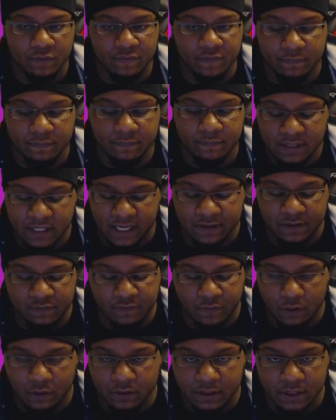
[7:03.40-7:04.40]
Scythes
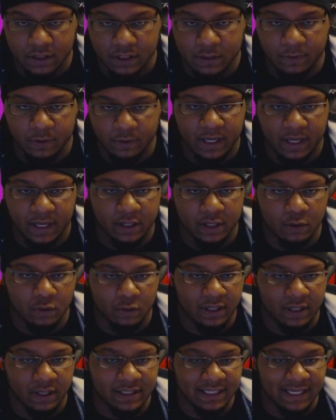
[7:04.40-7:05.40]
fall into the spear
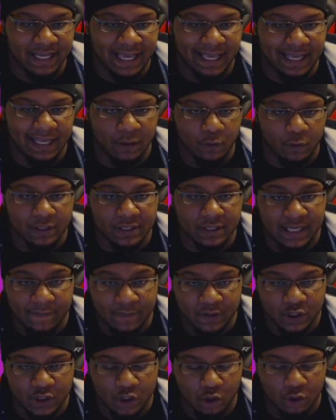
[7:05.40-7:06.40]
category. It's an 8 or
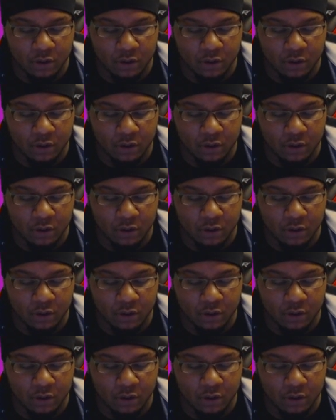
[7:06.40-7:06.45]
7-star